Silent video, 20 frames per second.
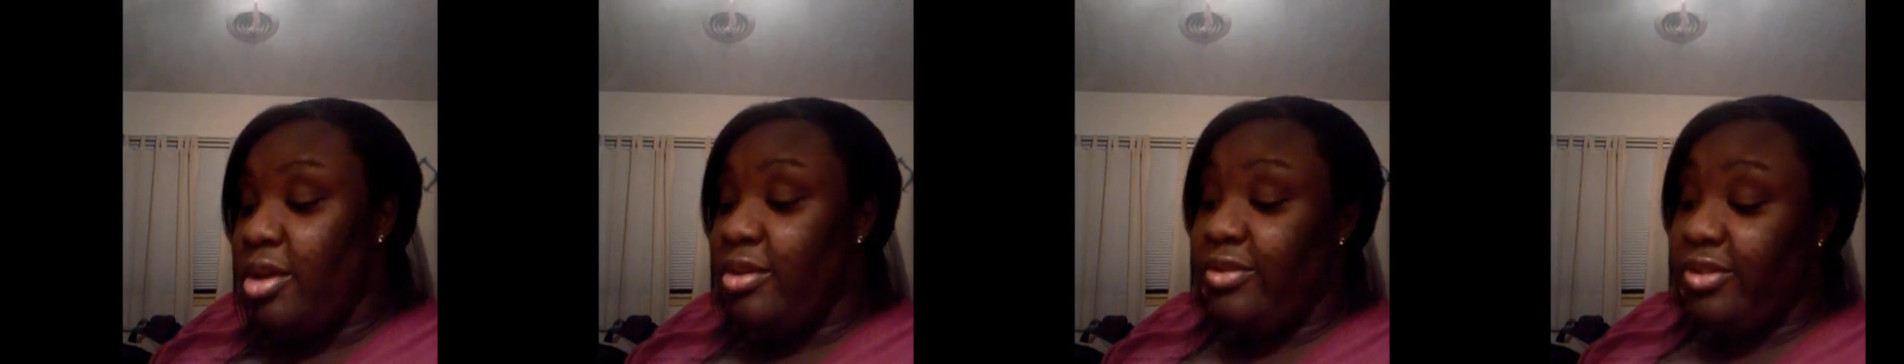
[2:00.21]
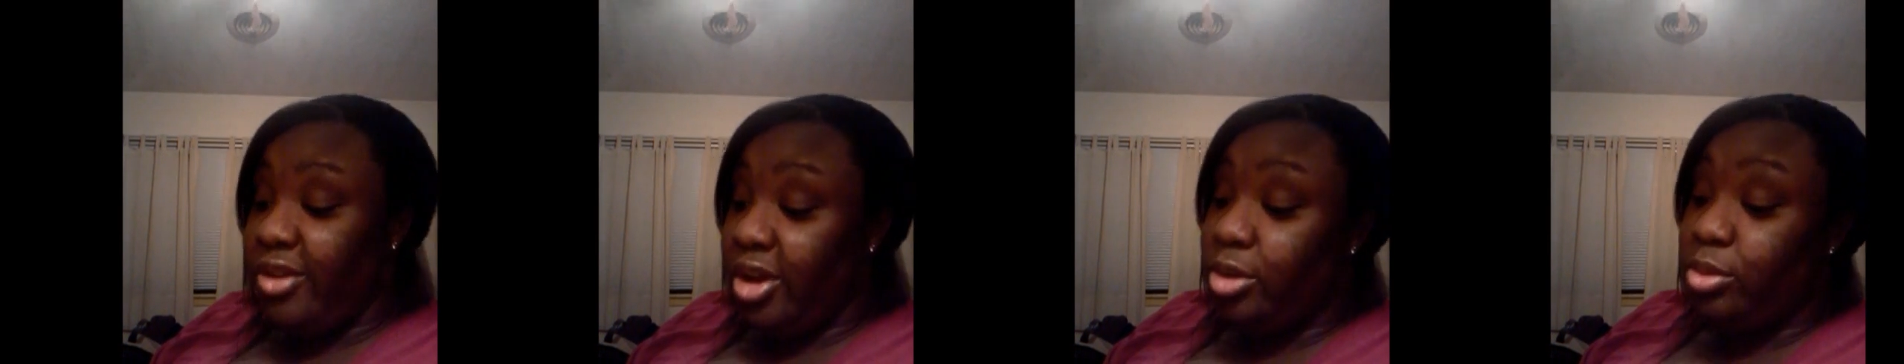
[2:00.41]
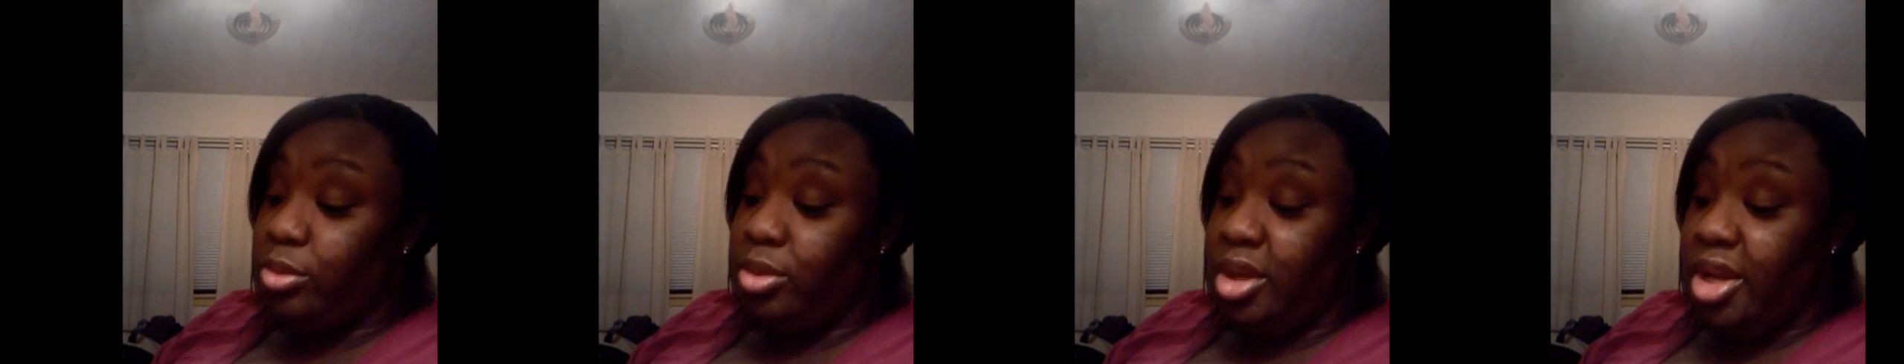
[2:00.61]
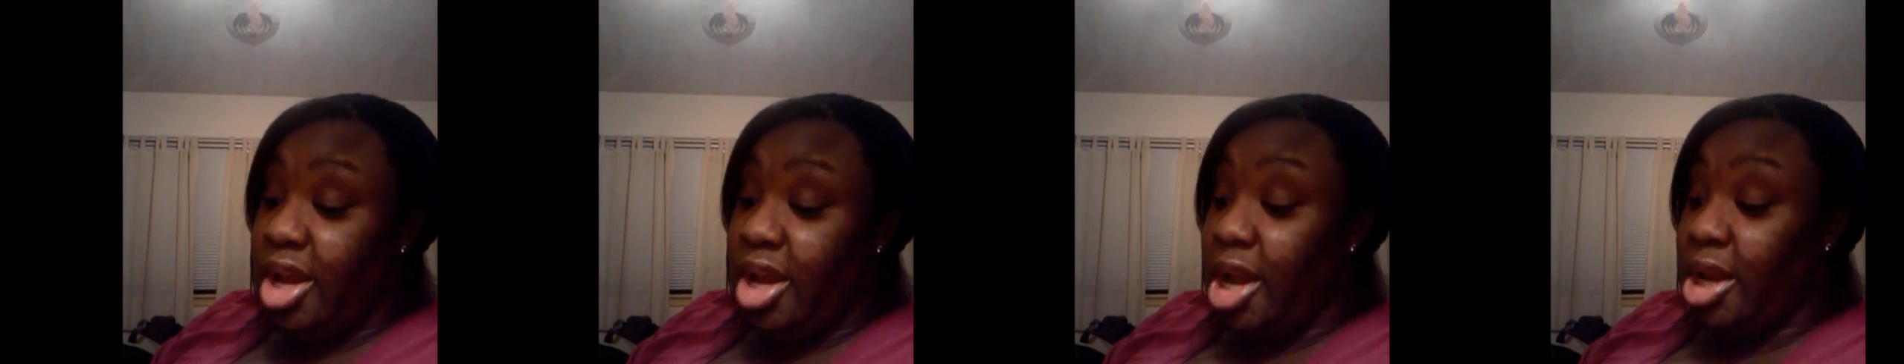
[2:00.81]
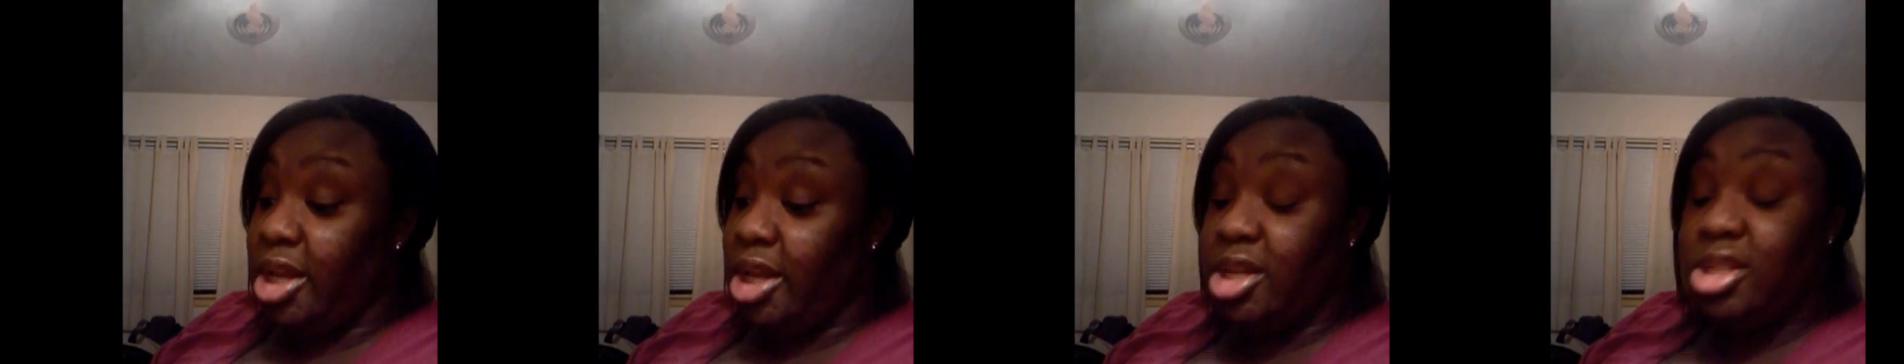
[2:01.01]
federally
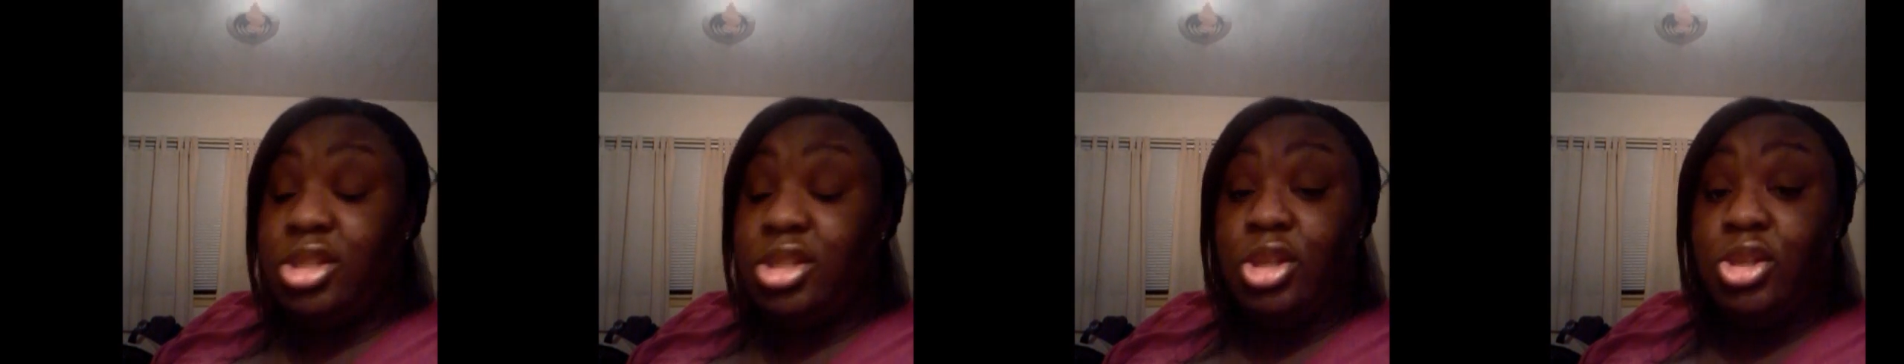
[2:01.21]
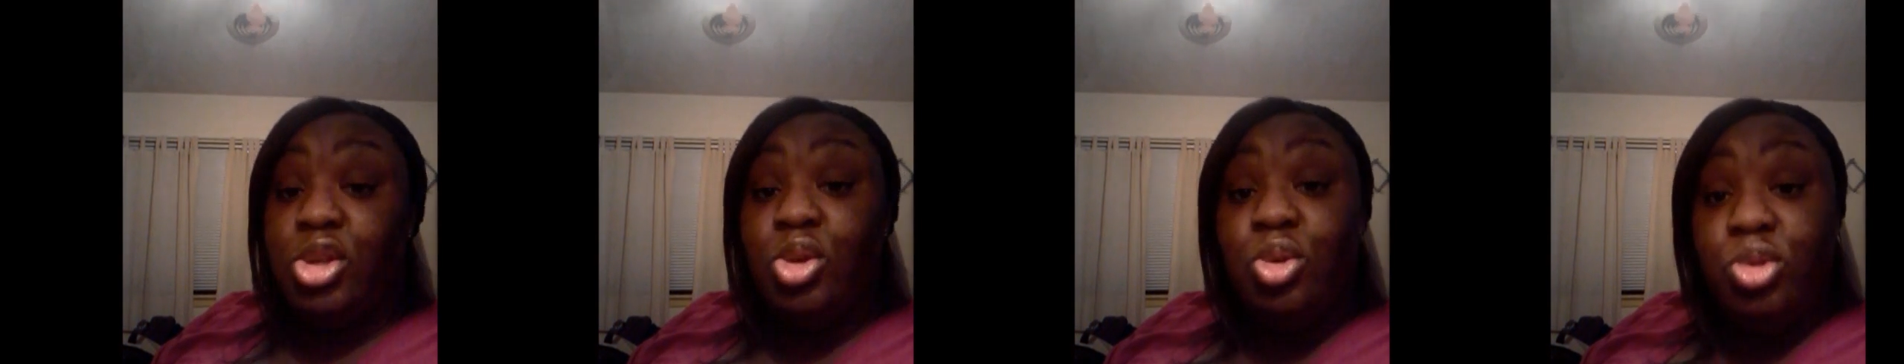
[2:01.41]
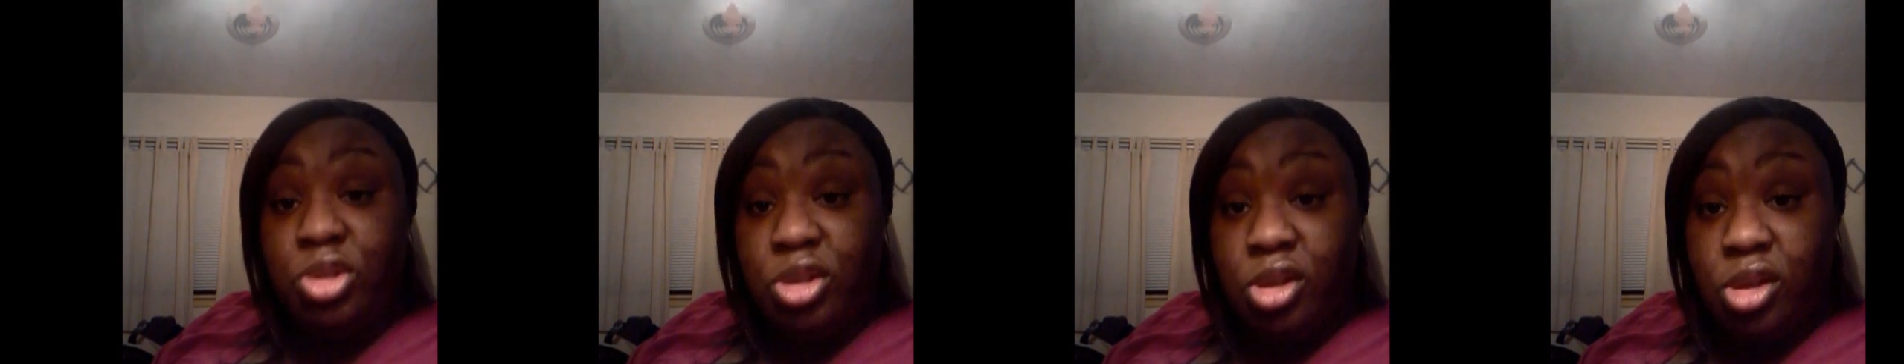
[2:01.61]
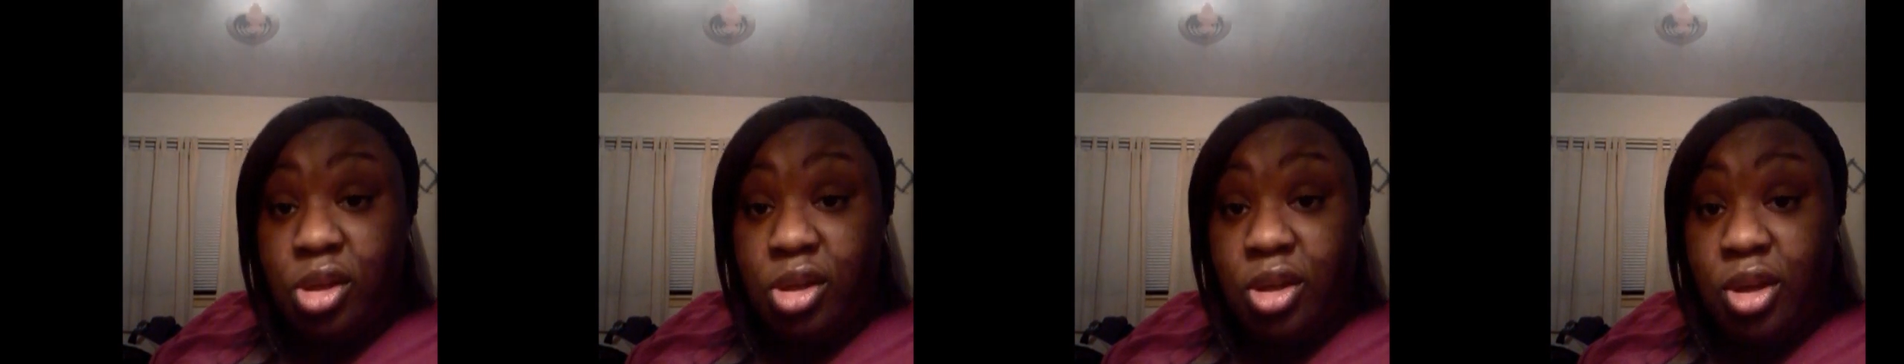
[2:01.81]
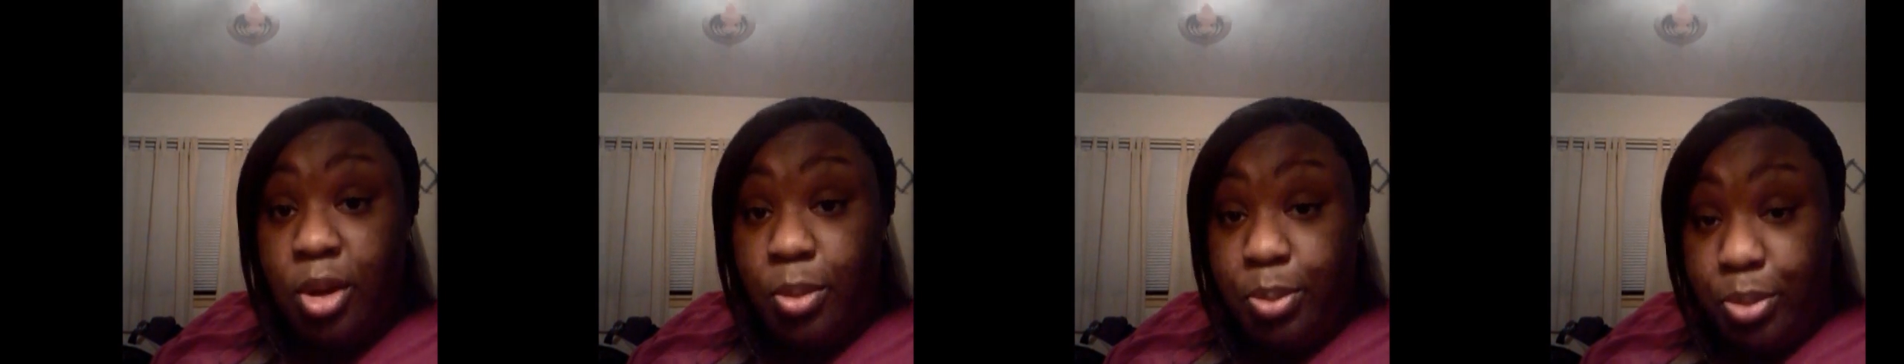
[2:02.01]
and institutionally